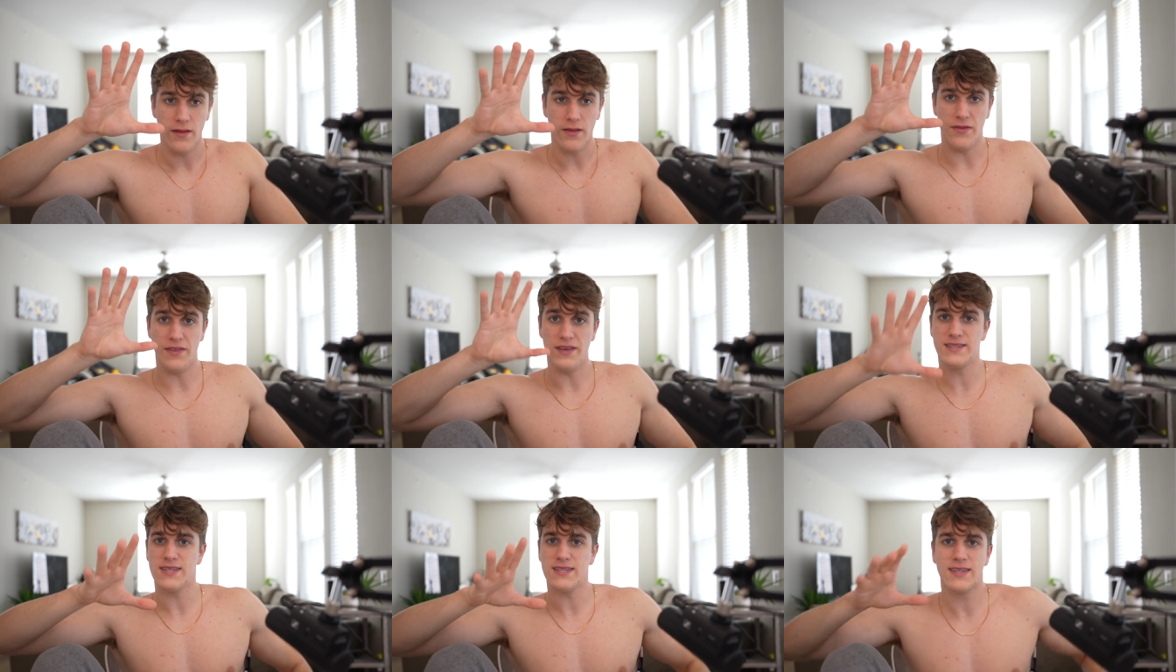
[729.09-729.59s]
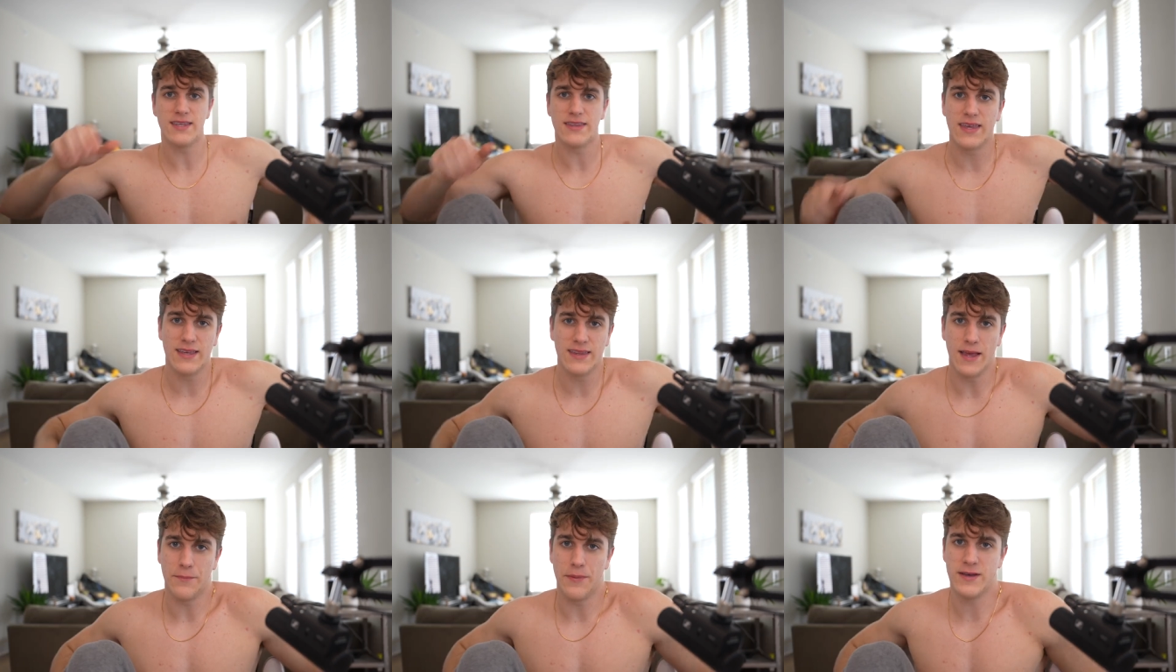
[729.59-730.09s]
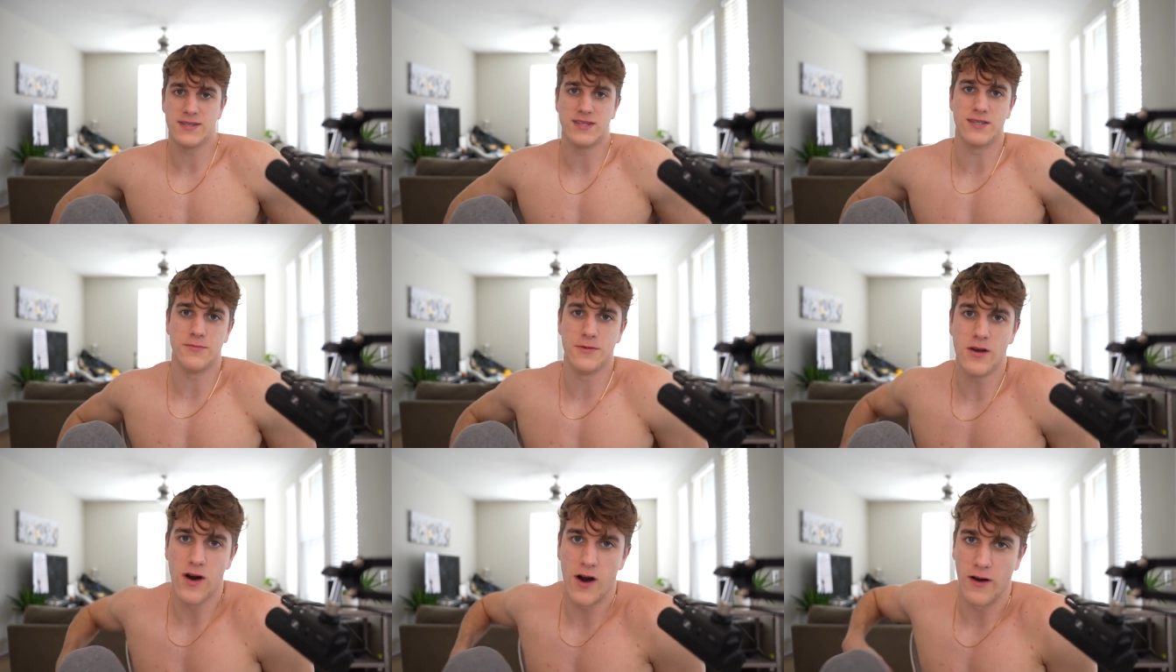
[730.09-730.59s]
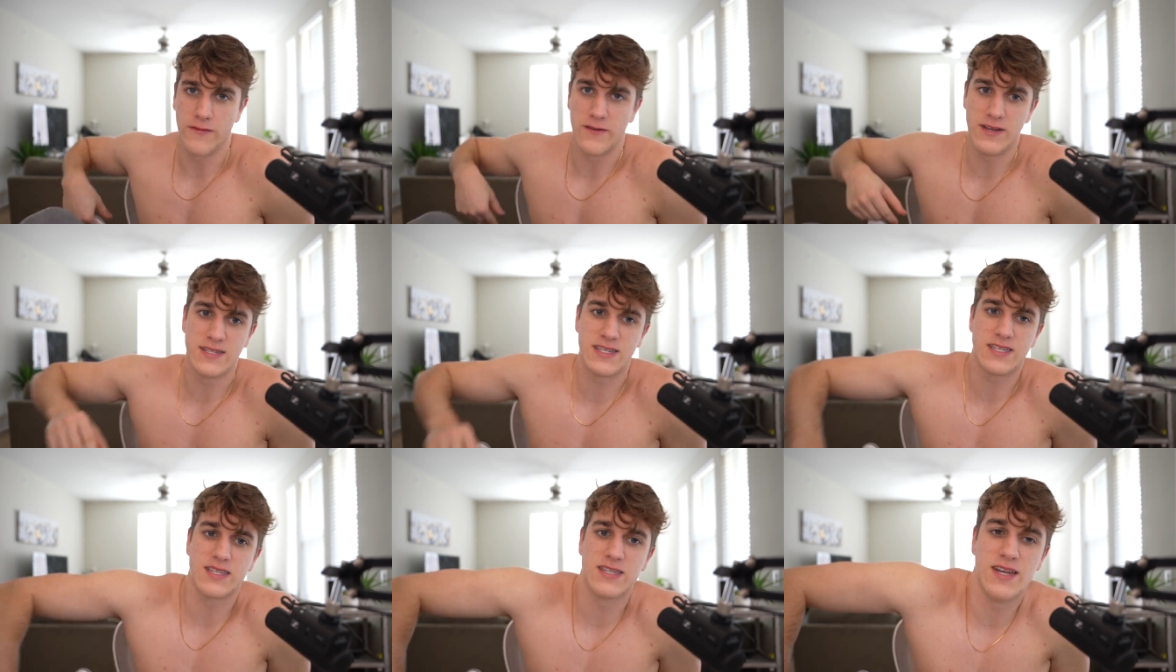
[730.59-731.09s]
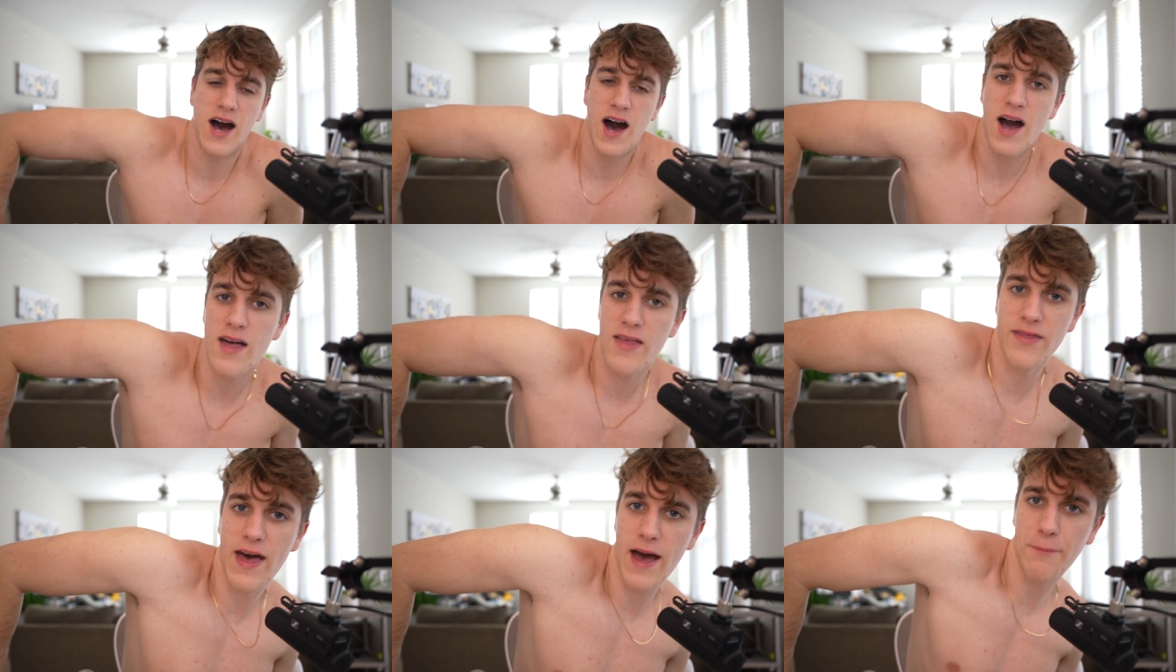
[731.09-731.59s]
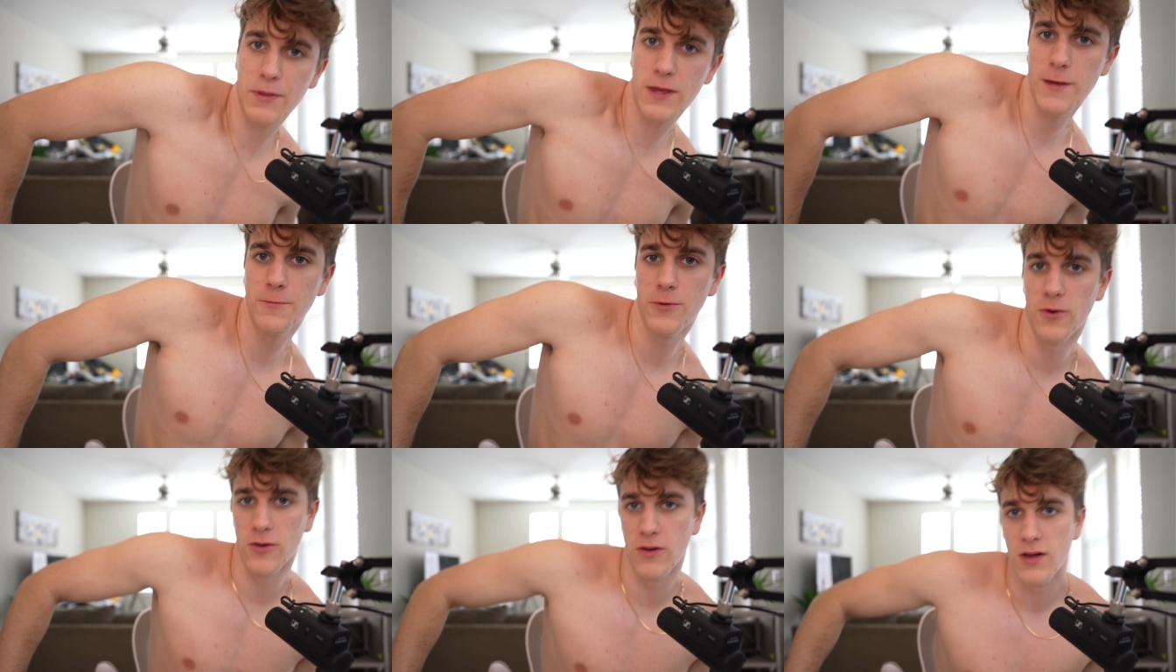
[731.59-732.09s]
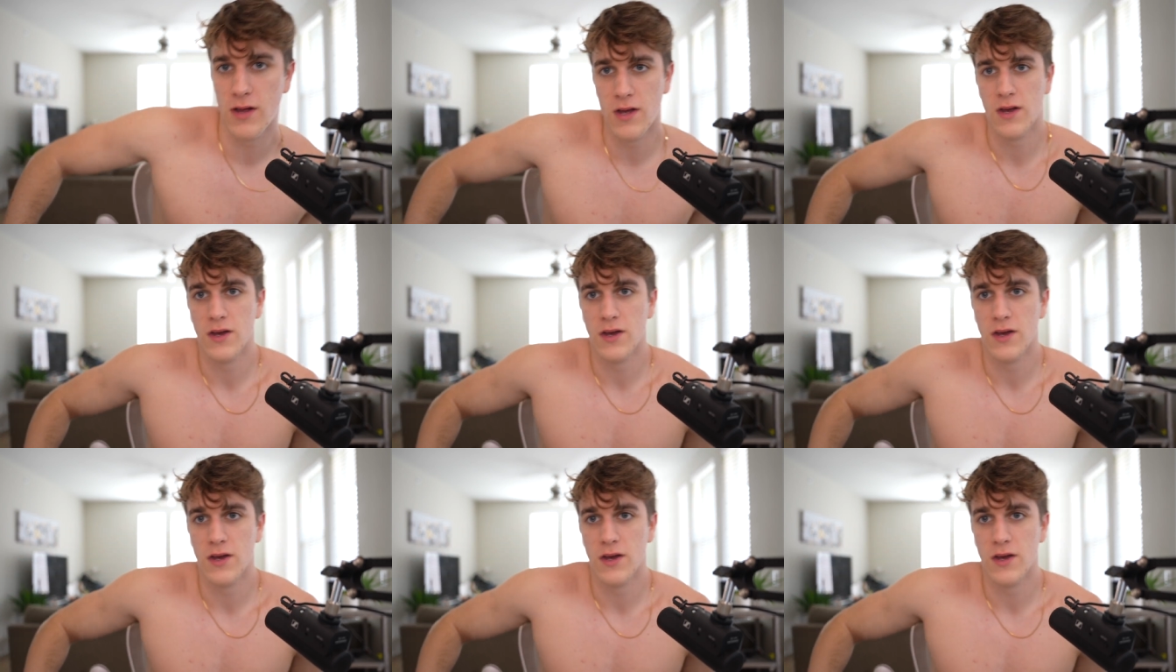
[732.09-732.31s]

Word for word: this is the thing that pisses me off, is it's not that people